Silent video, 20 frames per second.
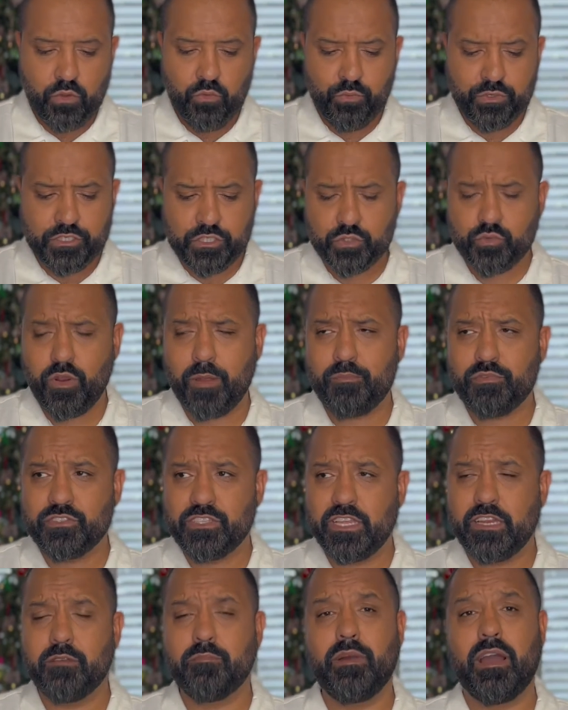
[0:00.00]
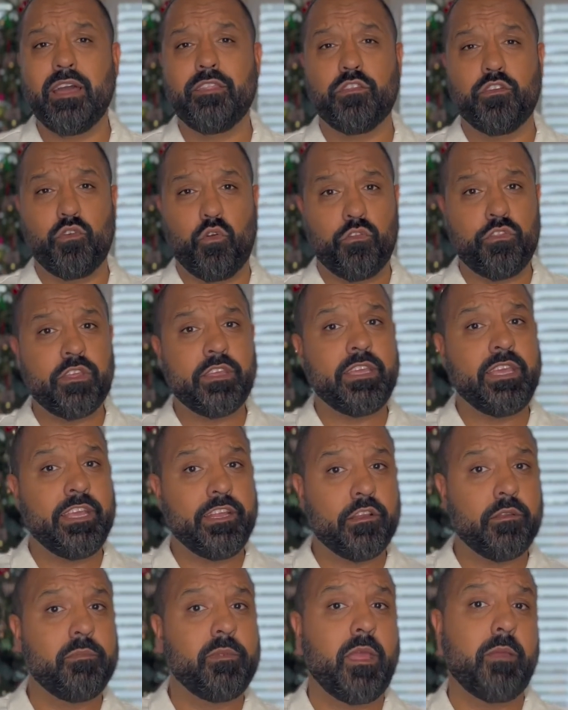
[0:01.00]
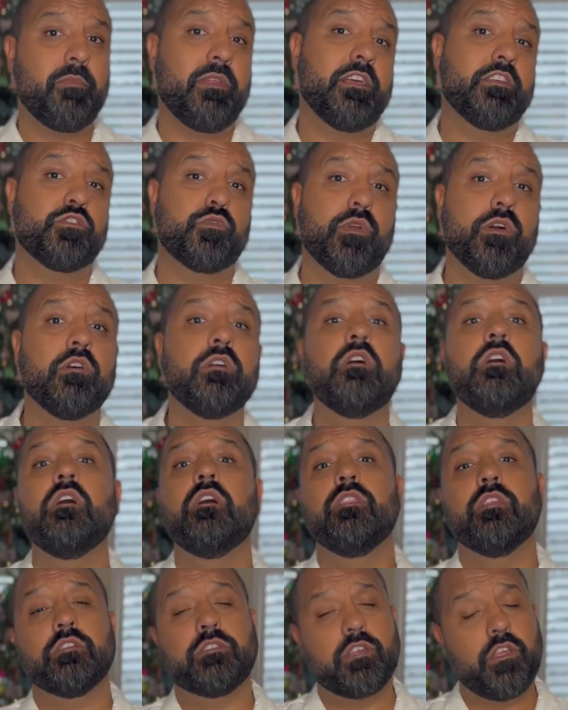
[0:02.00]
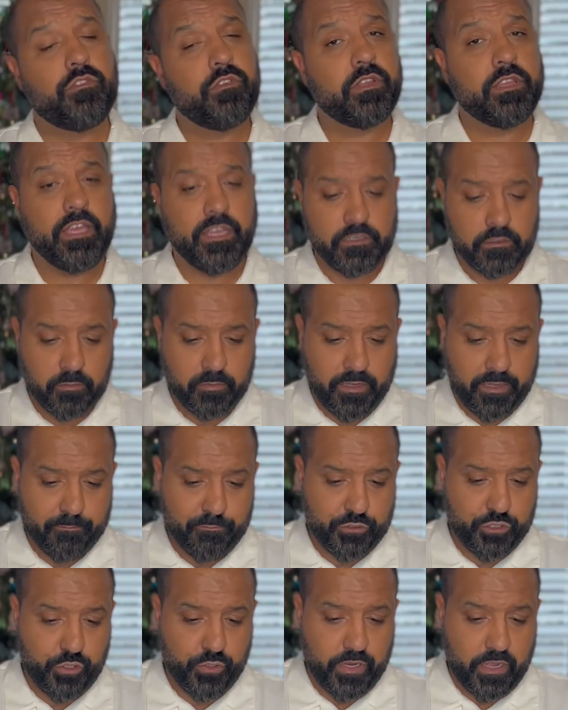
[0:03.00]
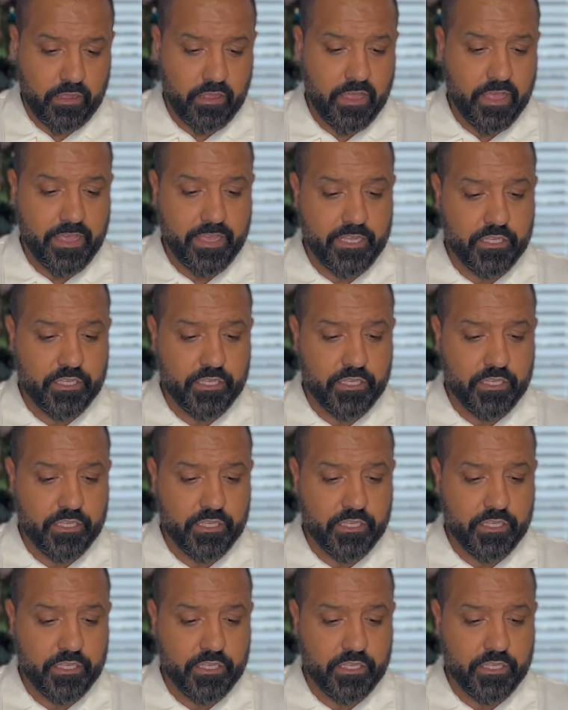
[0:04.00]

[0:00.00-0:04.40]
which is represented by the northern kingdom named Israel, the southern kingdom named Judah.